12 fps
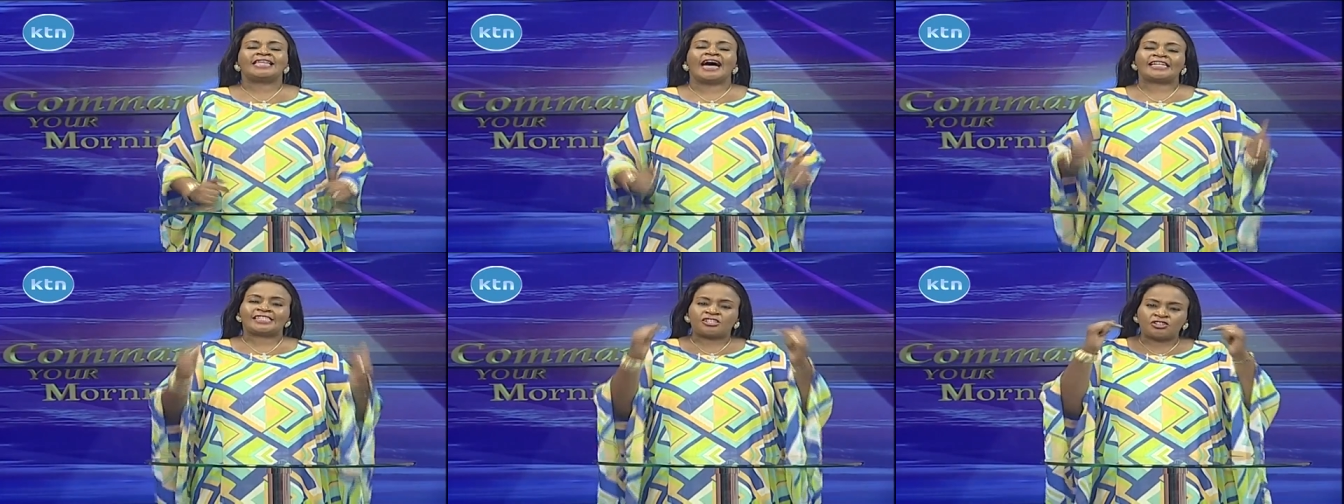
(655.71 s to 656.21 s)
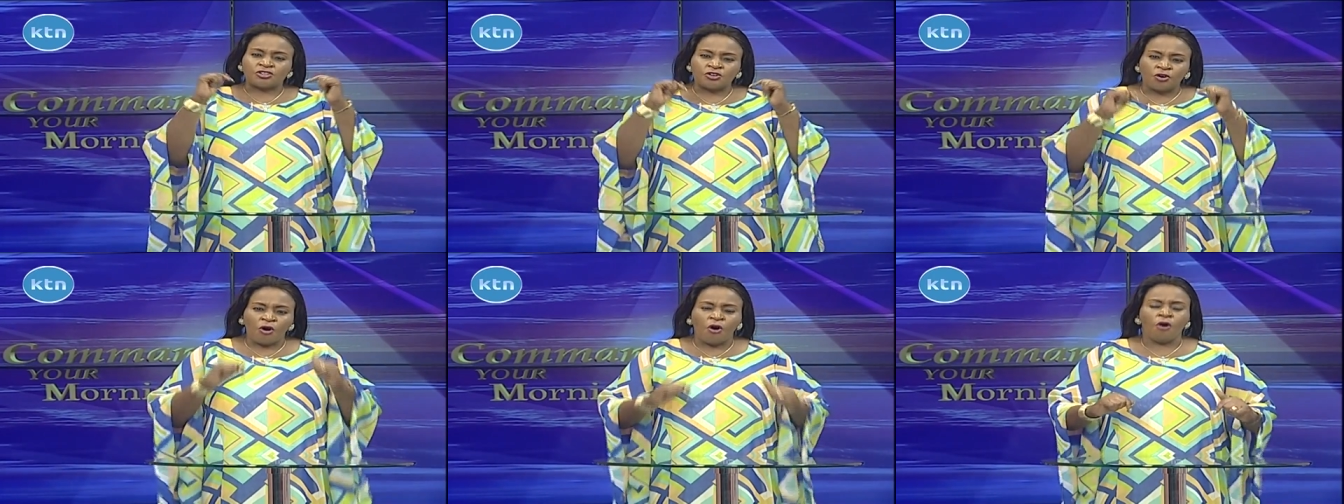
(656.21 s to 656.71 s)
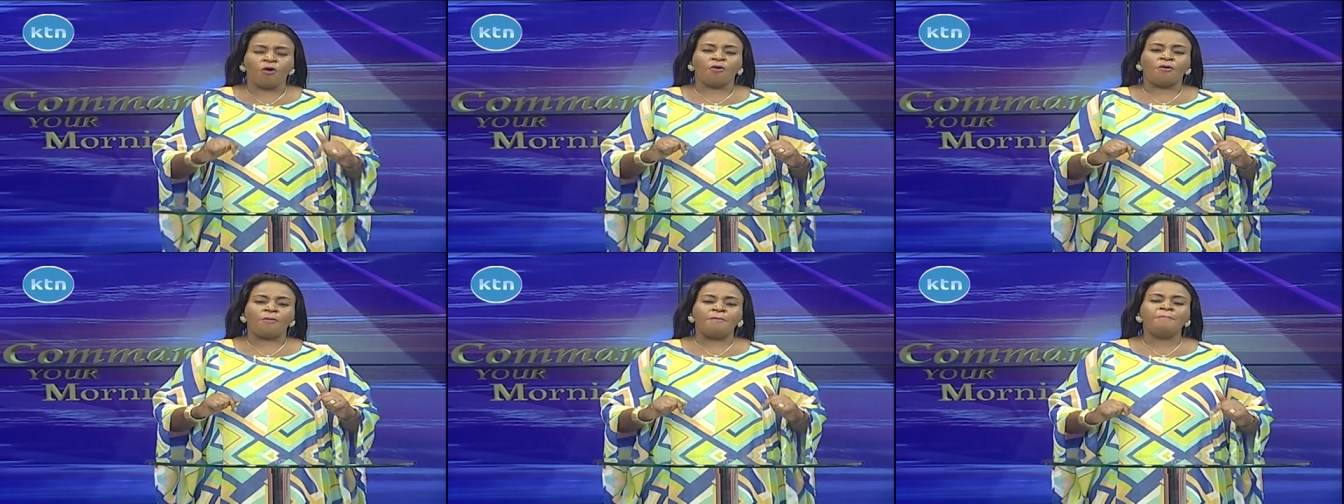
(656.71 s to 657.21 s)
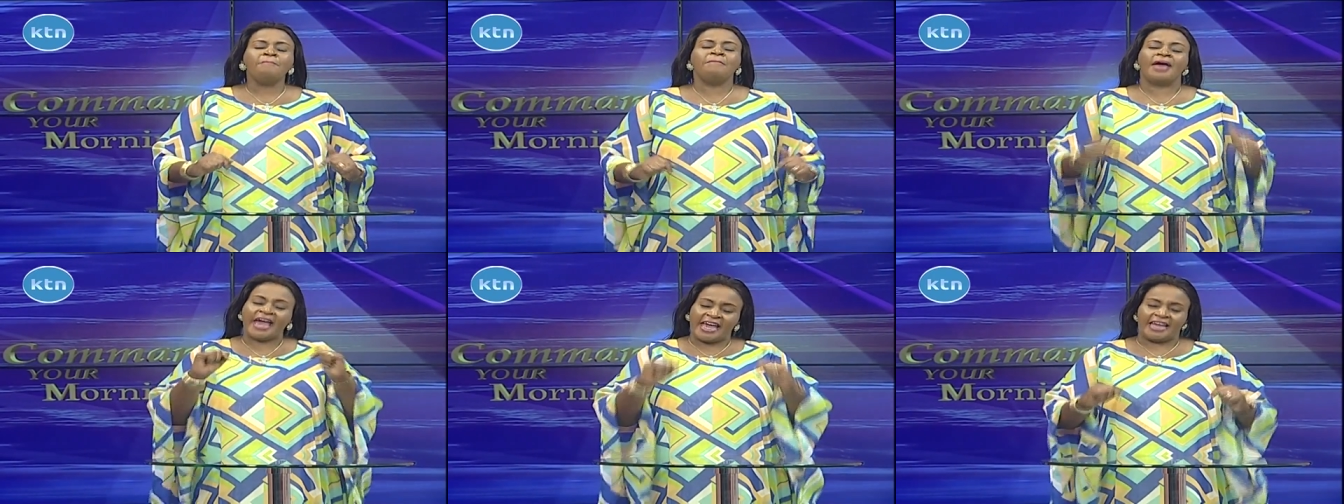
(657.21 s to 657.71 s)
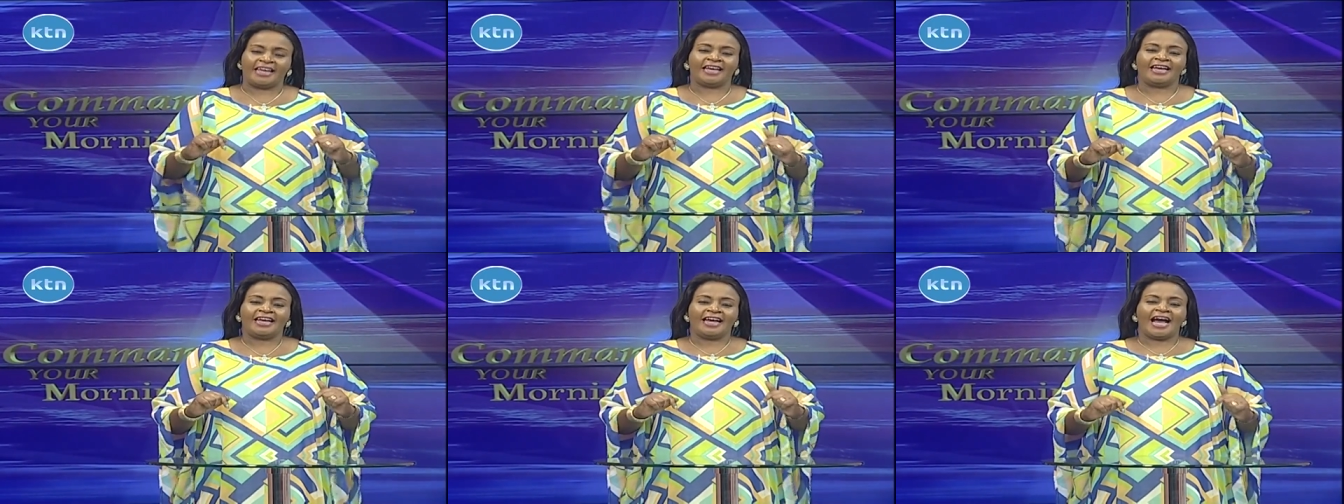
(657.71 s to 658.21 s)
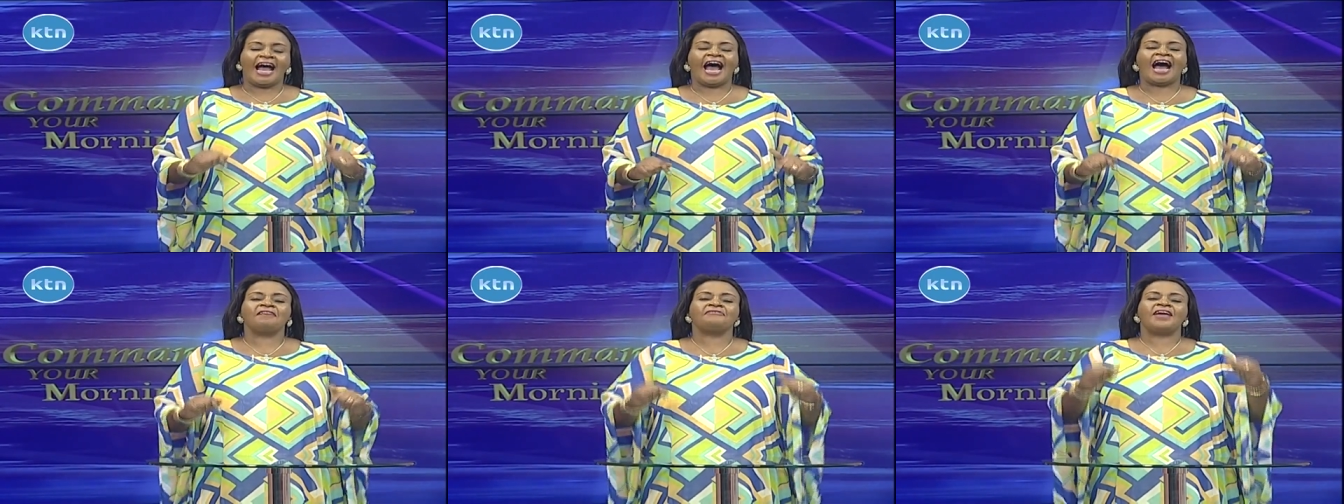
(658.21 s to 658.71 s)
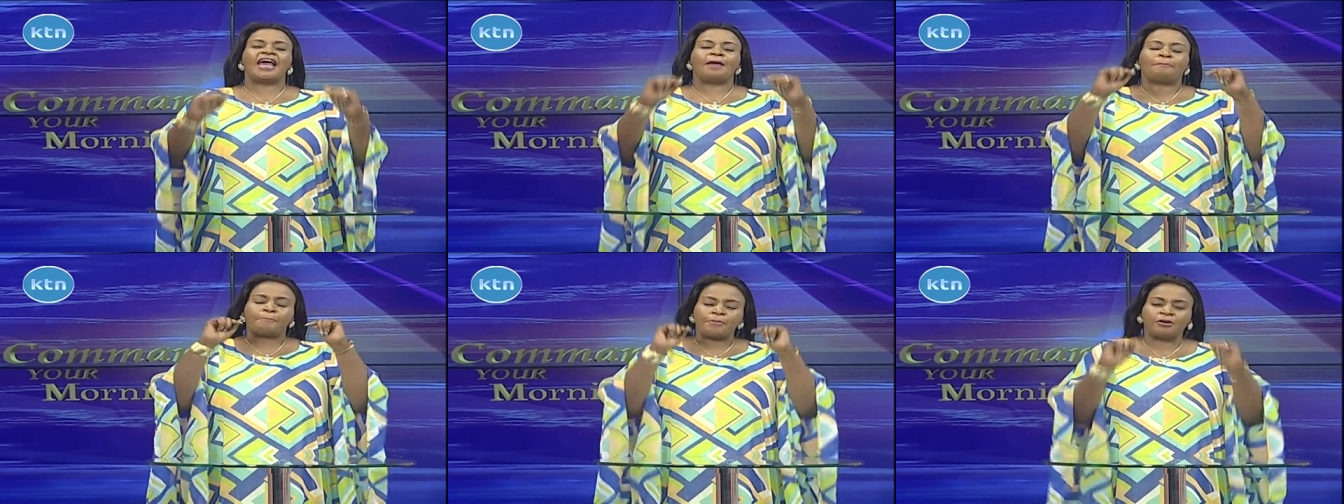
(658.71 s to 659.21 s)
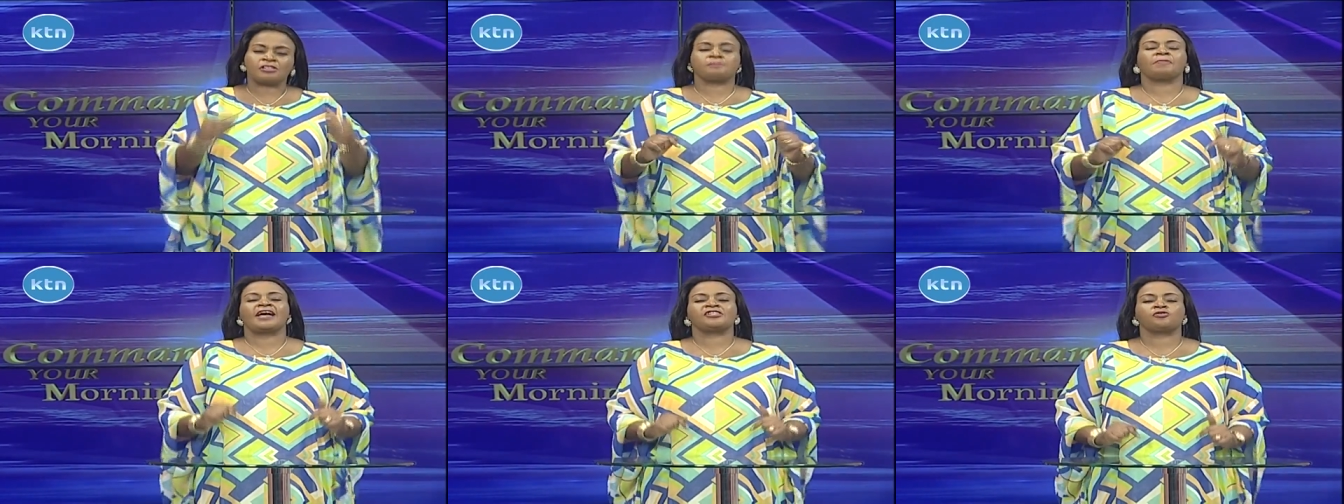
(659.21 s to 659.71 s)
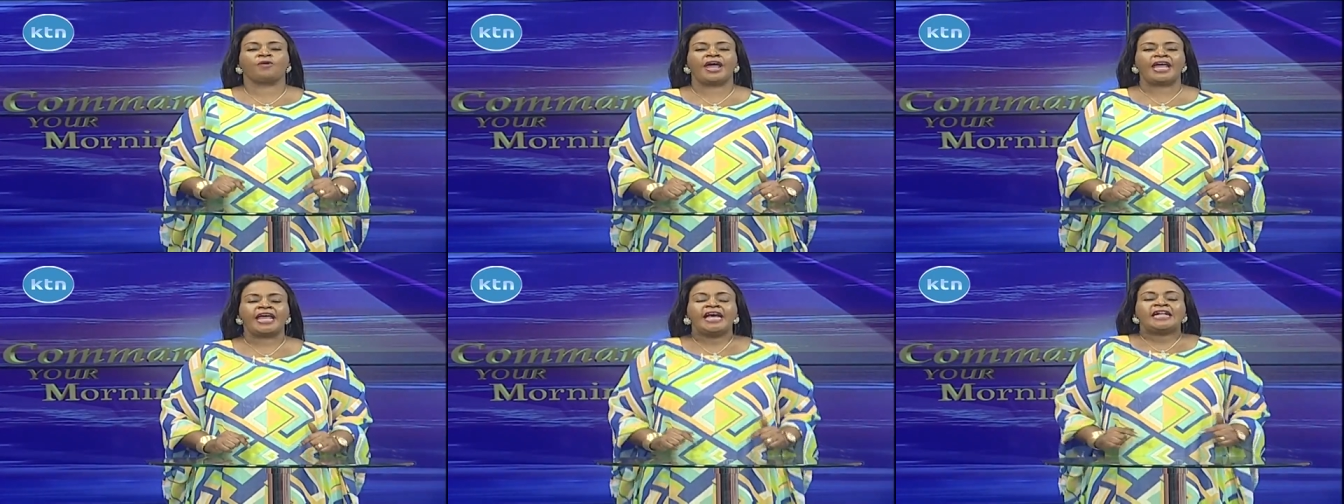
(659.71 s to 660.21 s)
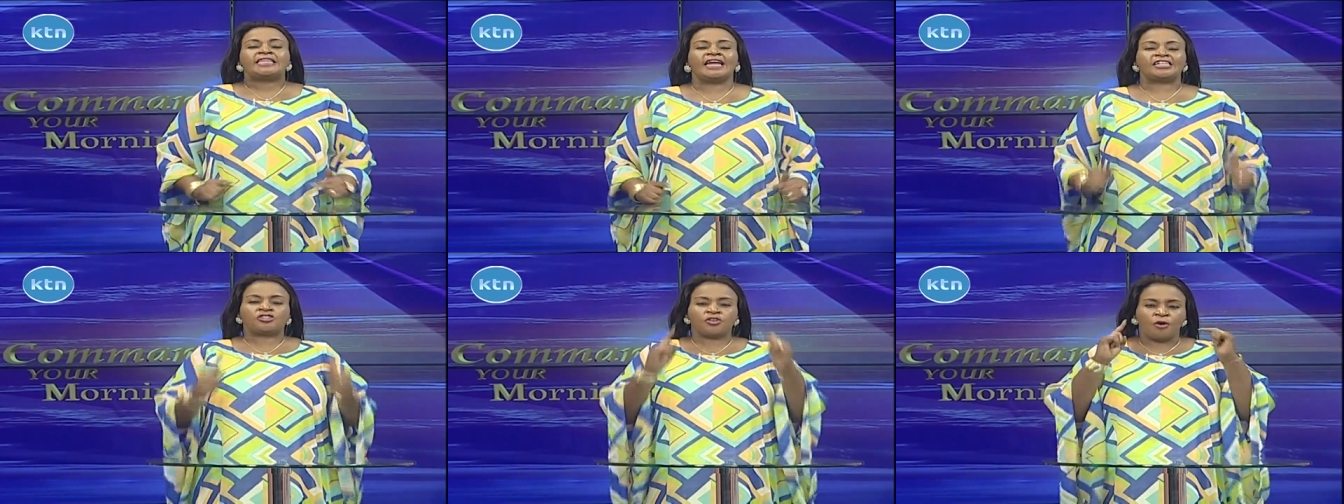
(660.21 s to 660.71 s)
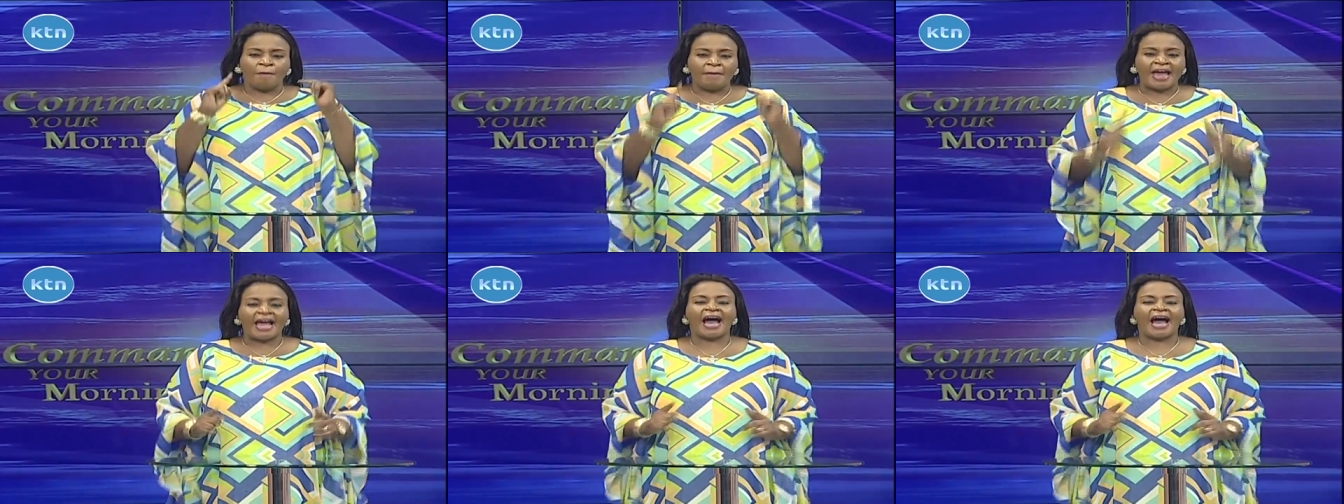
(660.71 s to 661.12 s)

that you may have a prosperous way, that you may